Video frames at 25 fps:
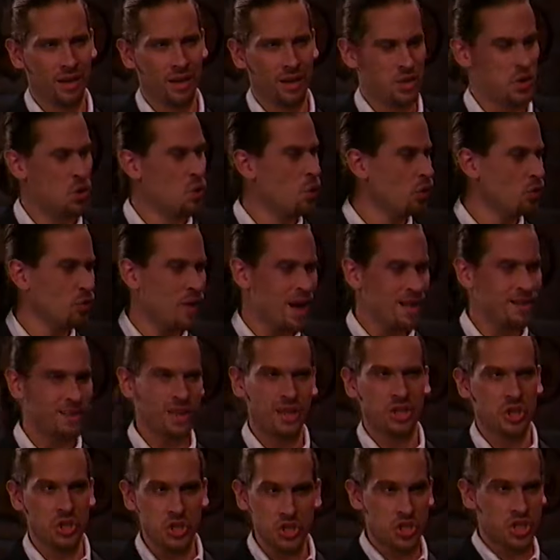You were right
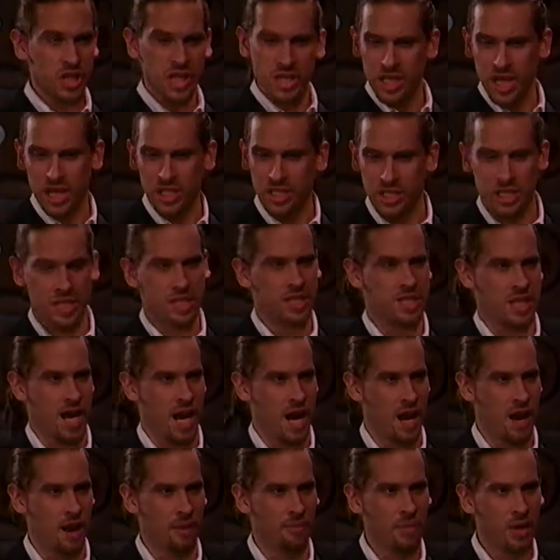there. You're sitting next to
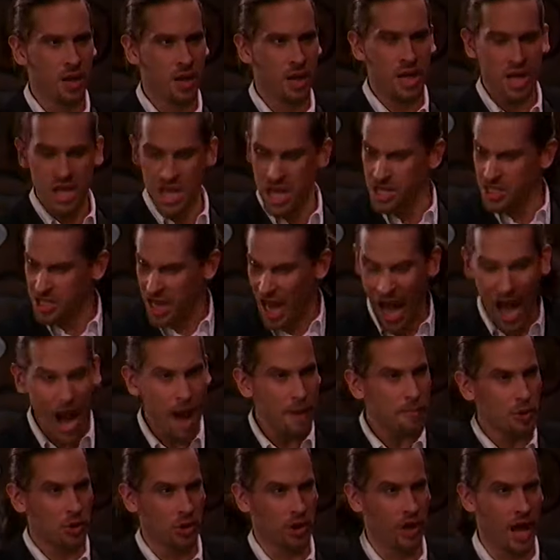Sam. He's
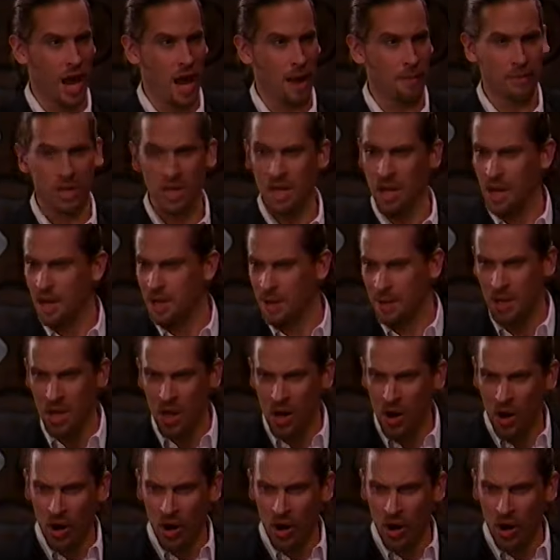hammering at me. I...